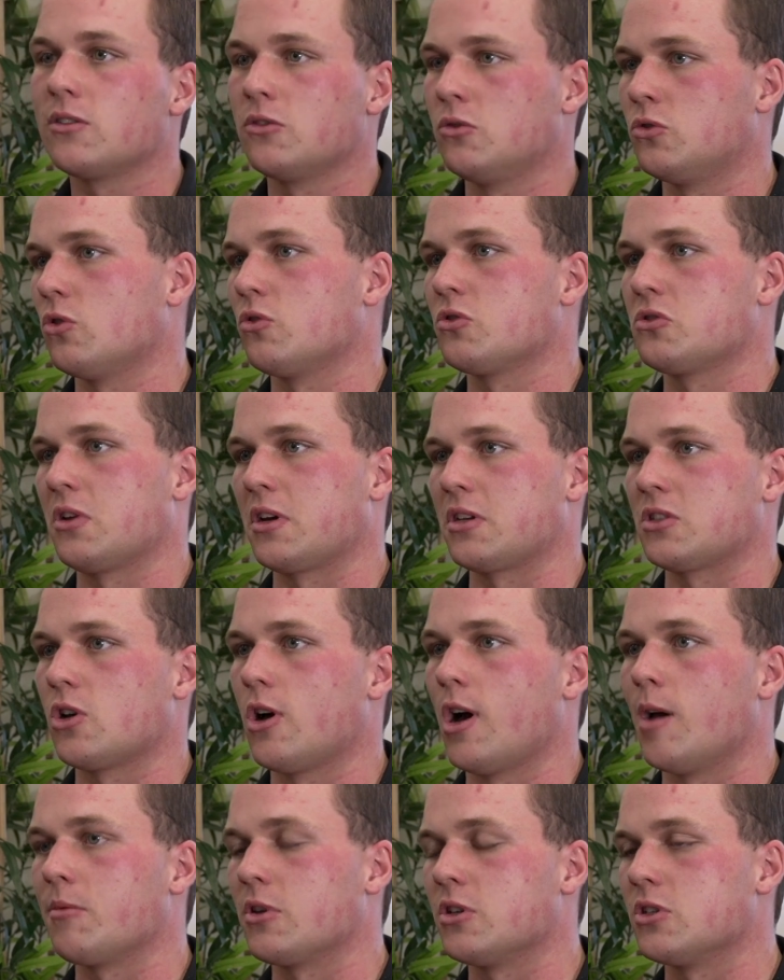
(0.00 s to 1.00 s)
It was also like
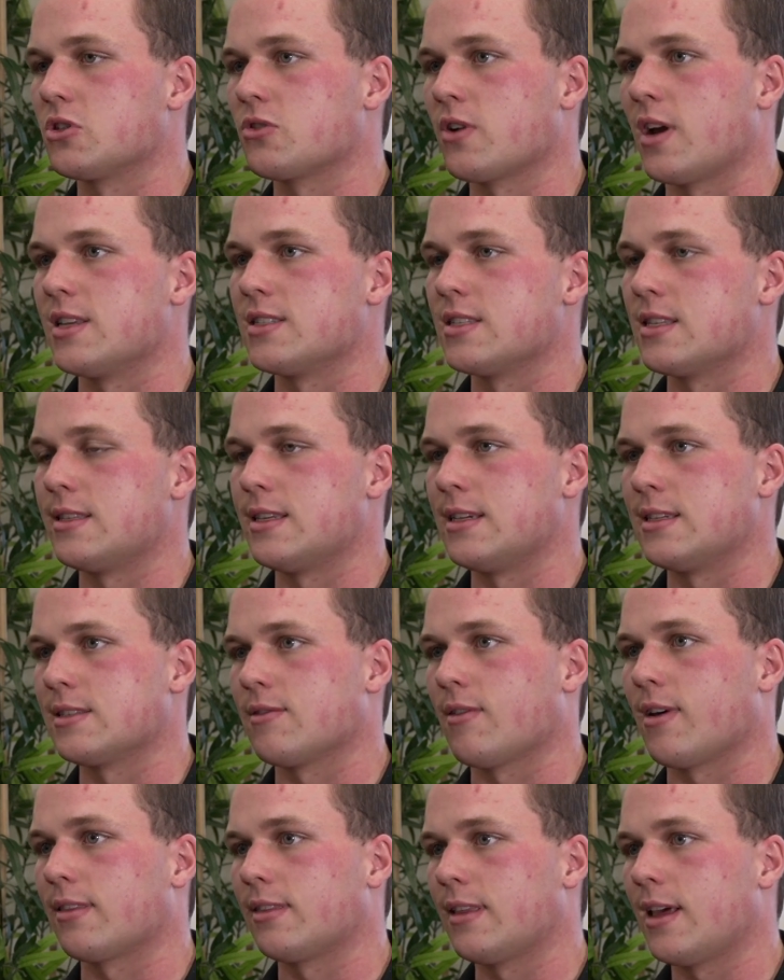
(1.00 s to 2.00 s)
time constraints and things
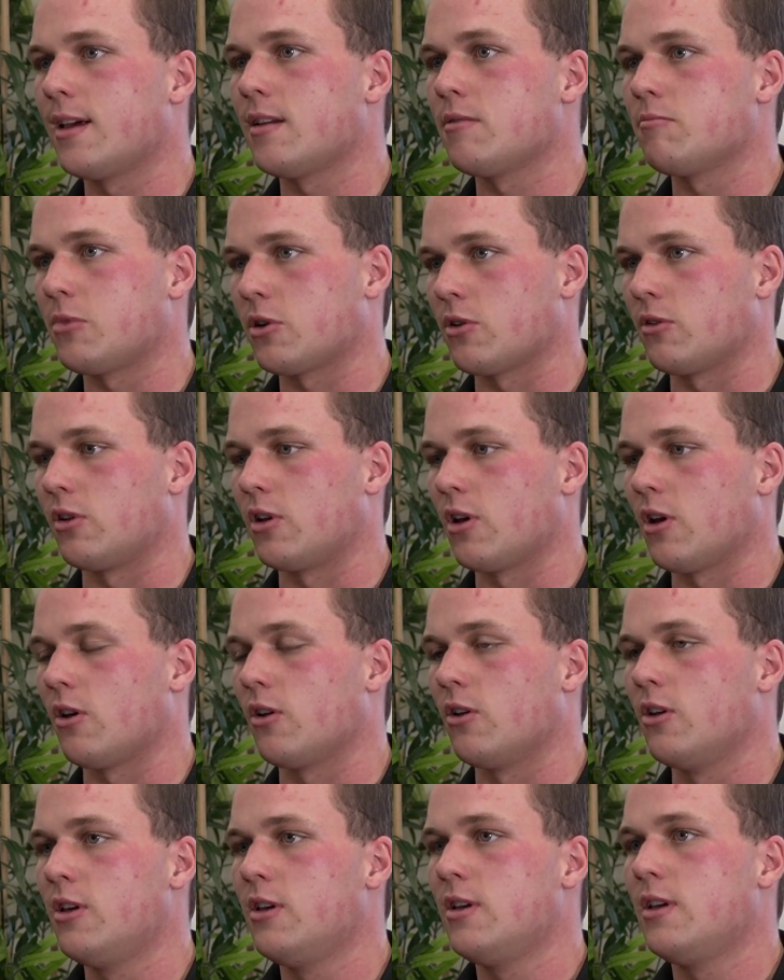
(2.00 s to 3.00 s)
like that. But I'd
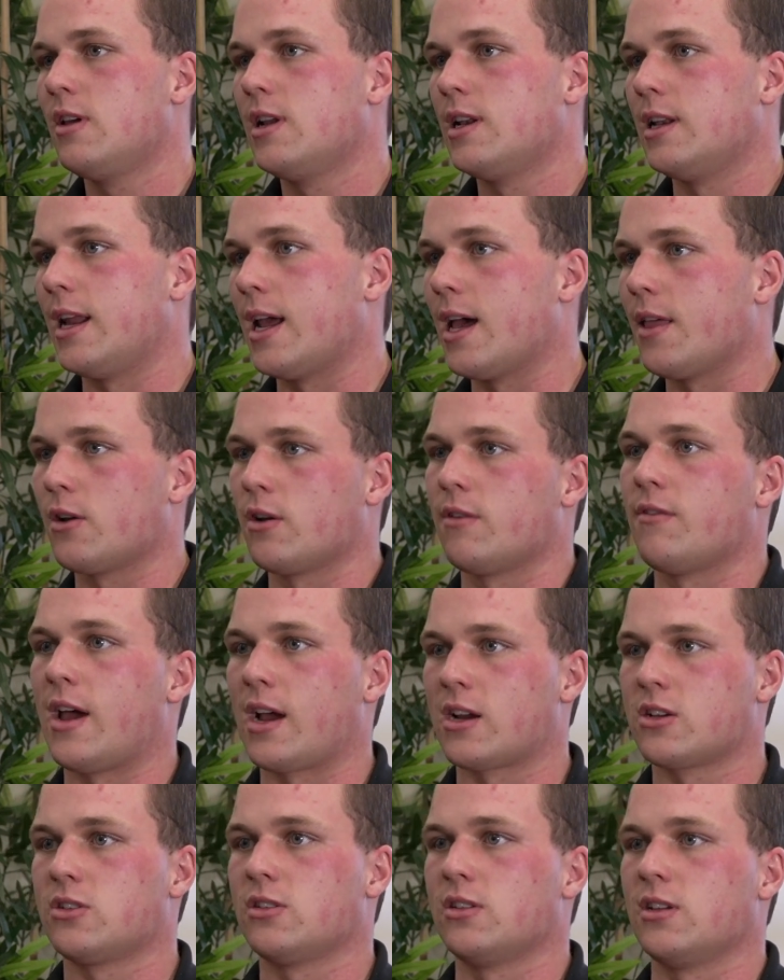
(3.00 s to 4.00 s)
go, now that I've
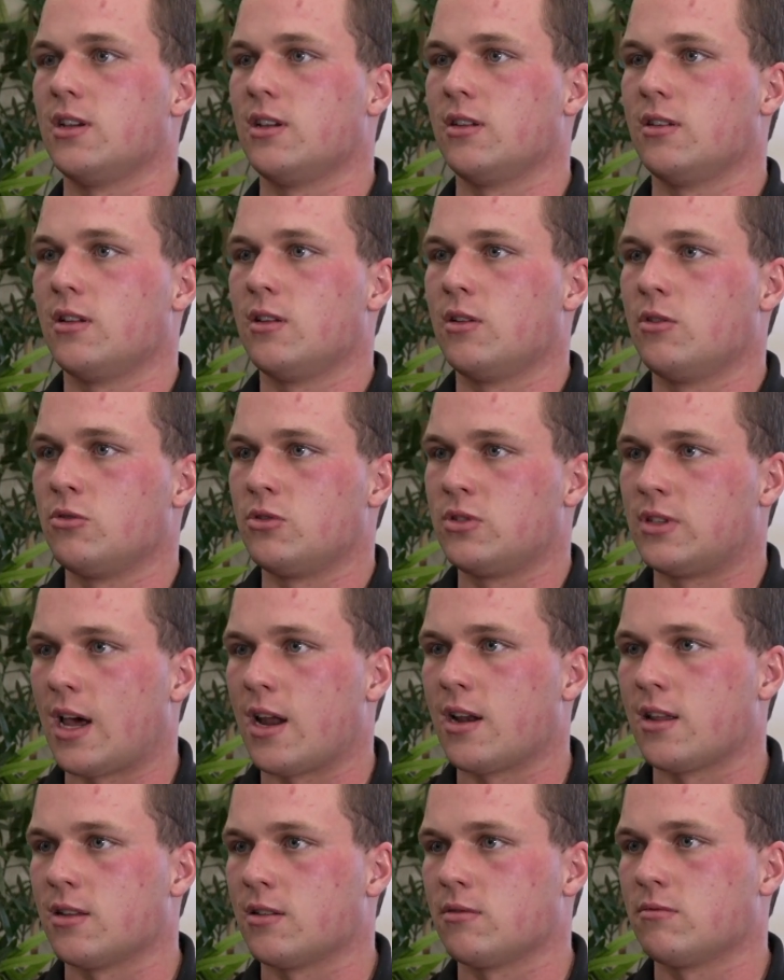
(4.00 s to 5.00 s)
actually
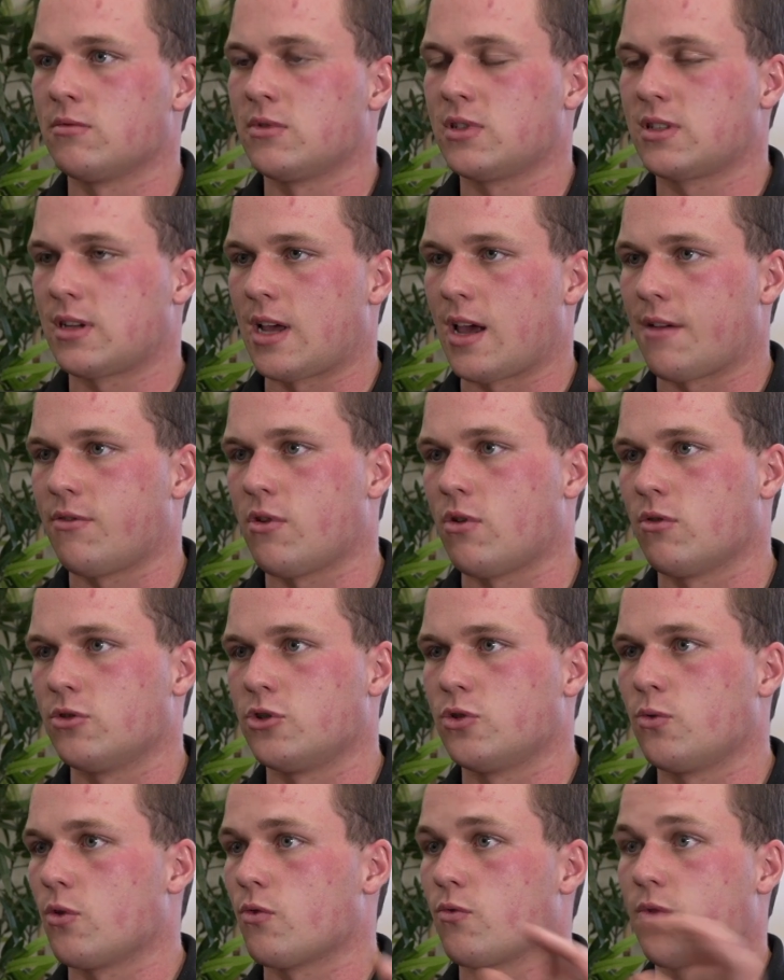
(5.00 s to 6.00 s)
done a scaffold
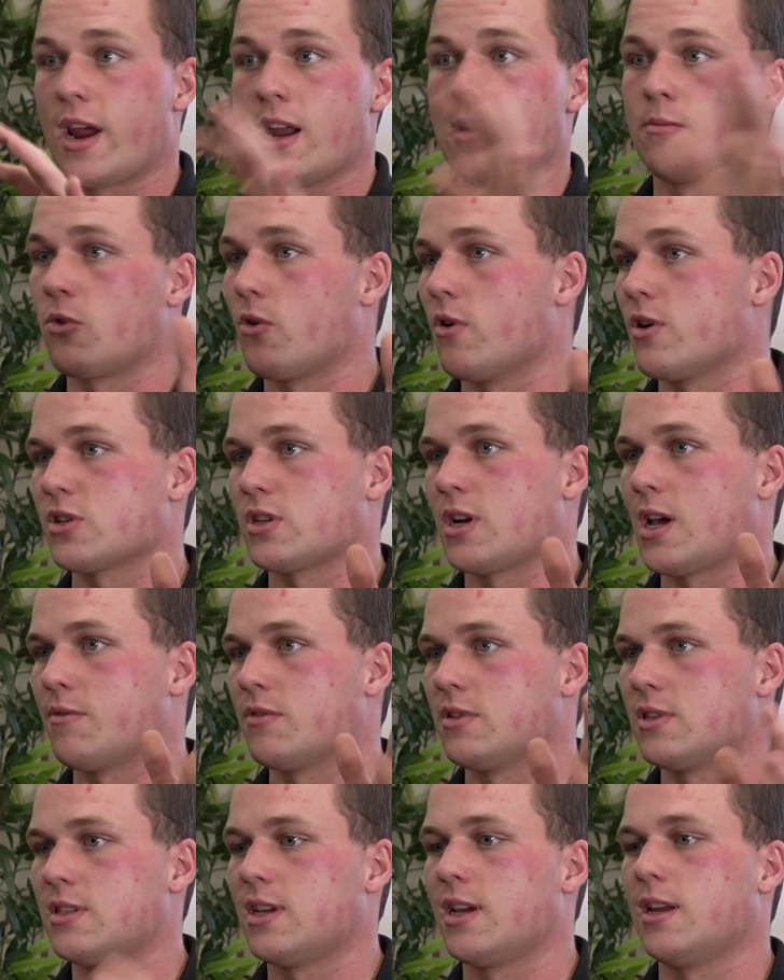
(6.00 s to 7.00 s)
to a random question I
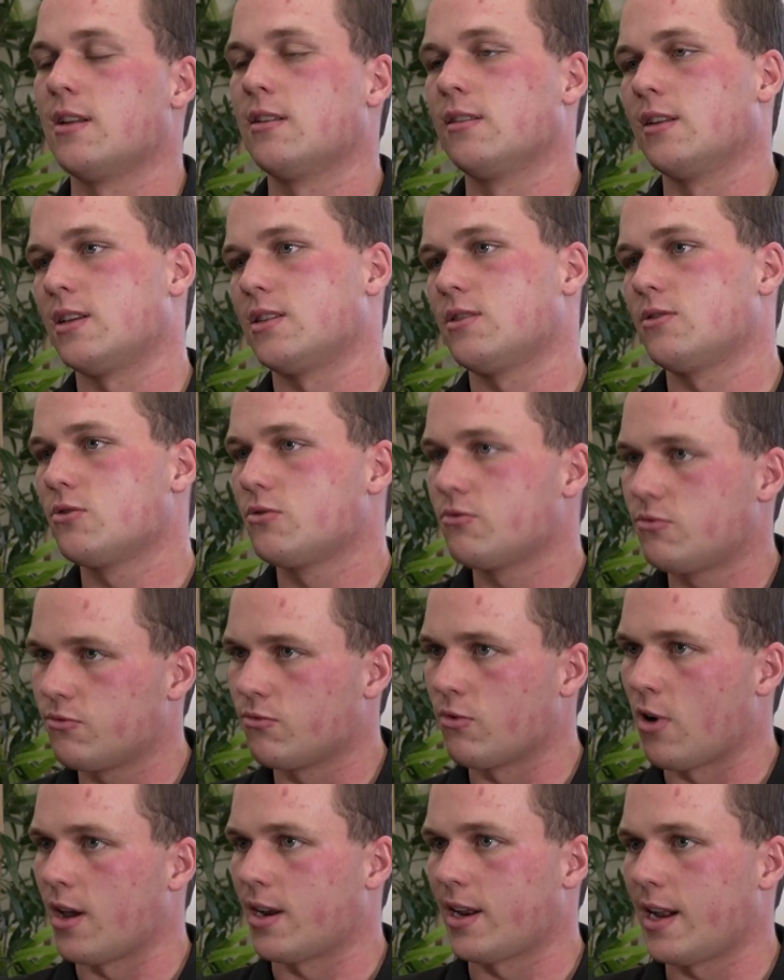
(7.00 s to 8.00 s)
haven't seen, let's
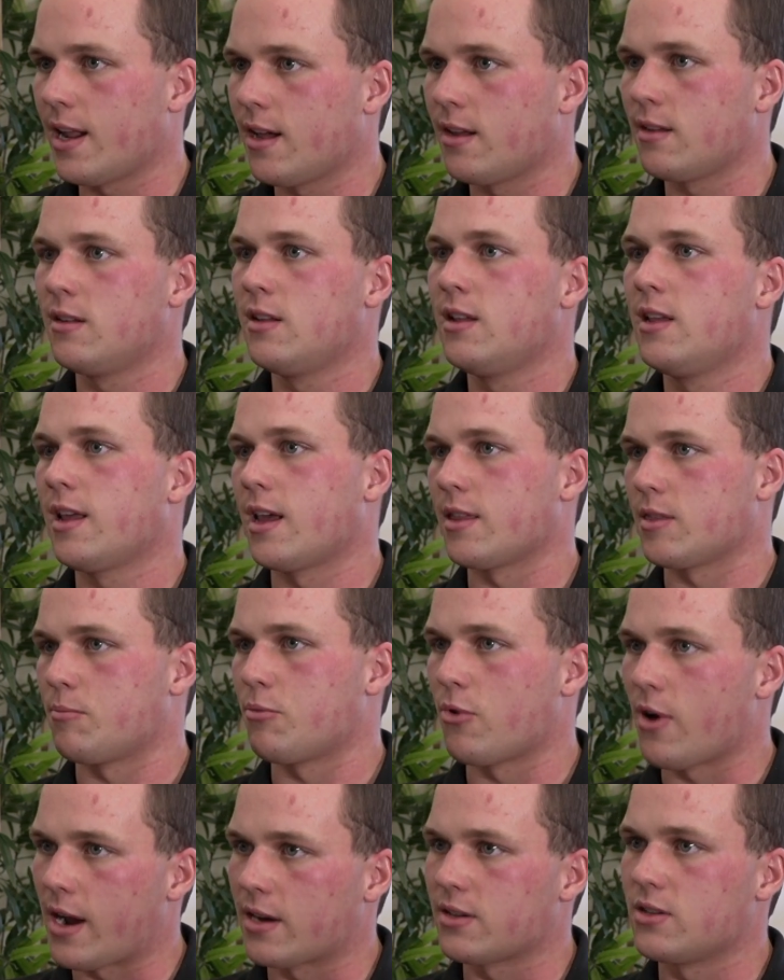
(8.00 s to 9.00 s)
write it out, get the
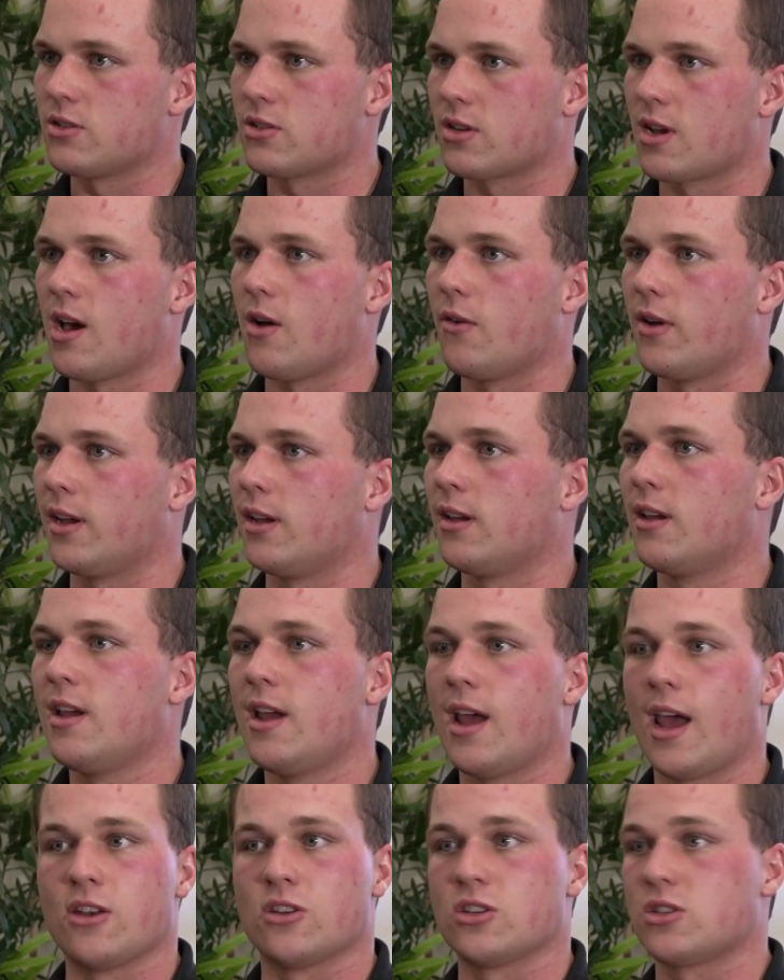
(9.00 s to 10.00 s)
practice going,
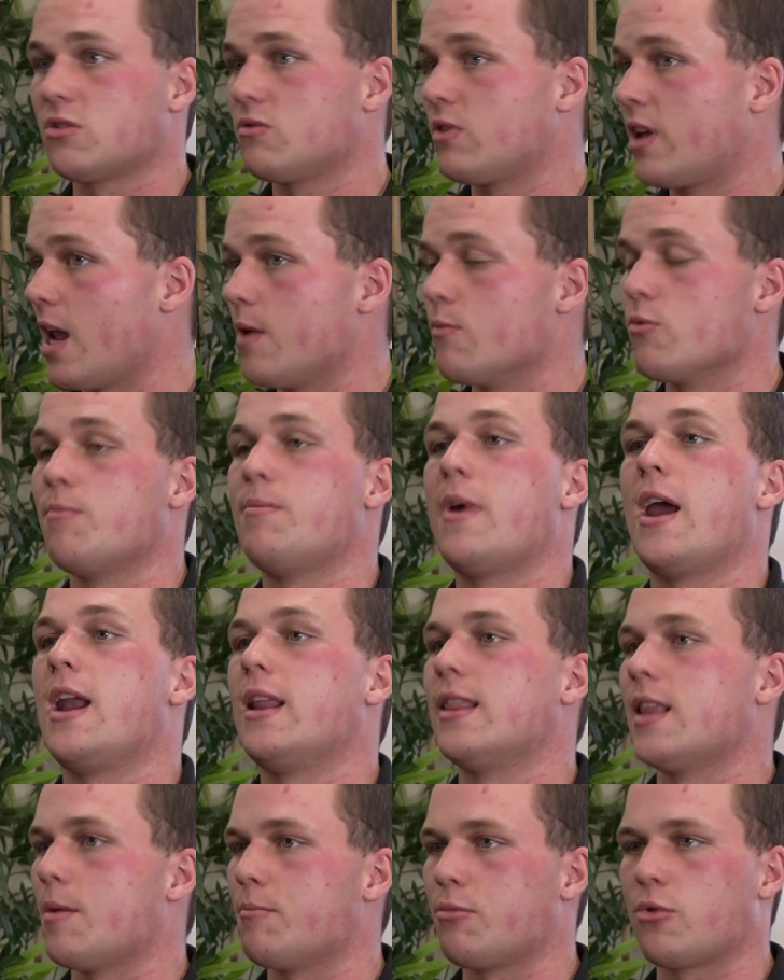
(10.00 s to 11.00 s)
and just keep
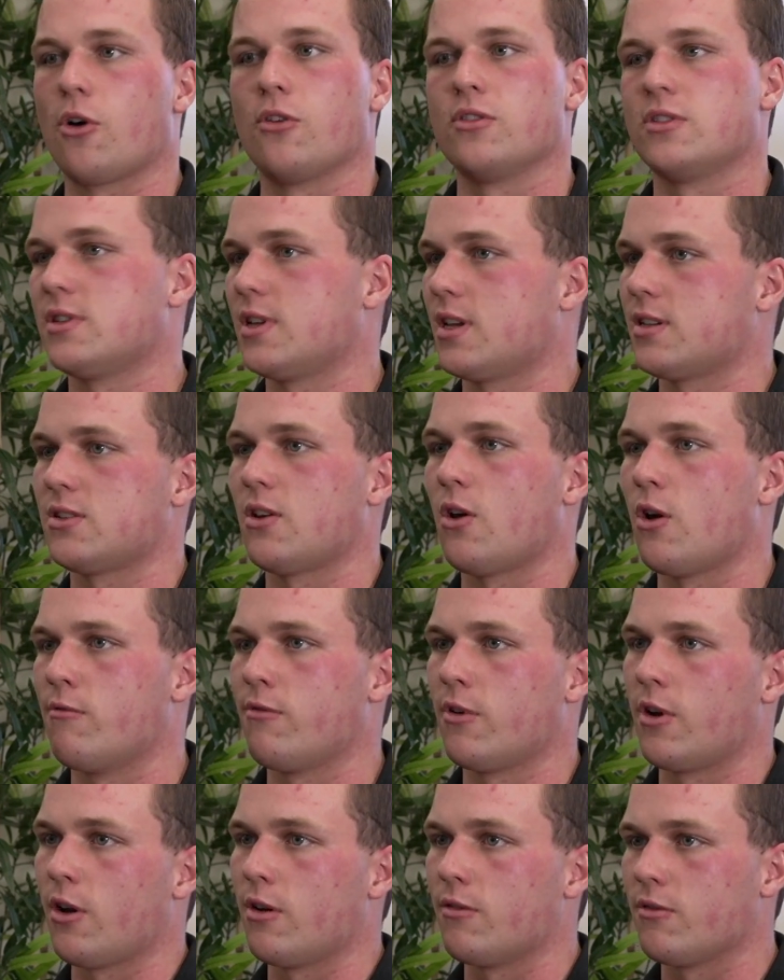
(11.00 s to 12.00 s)
repeating that process over
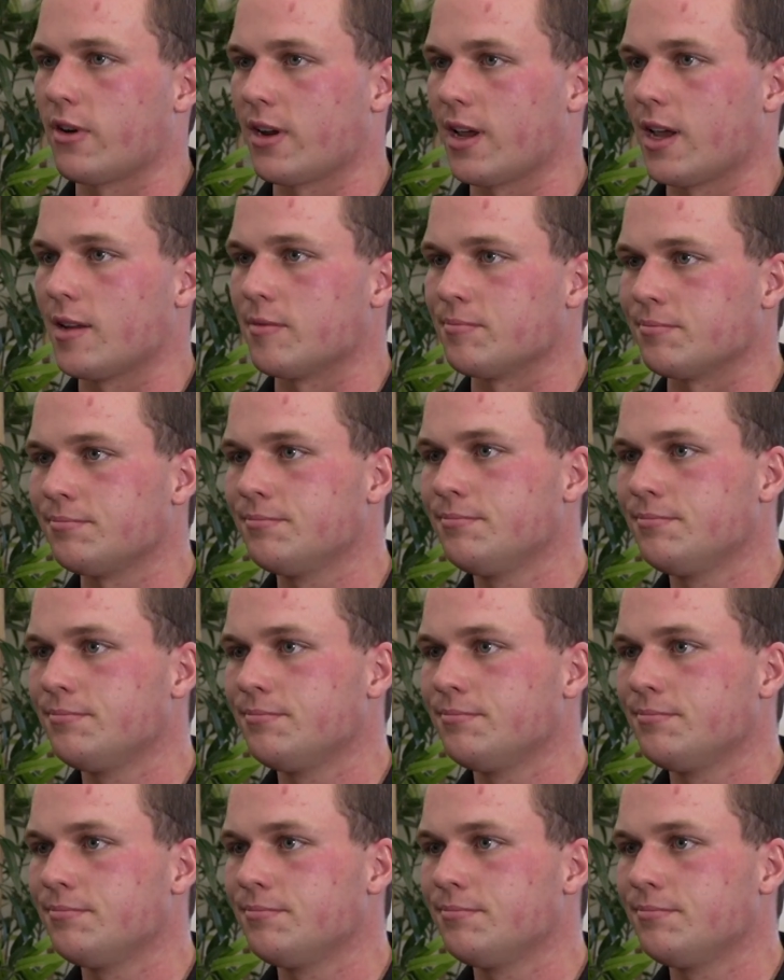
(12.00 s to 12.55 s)
and over again.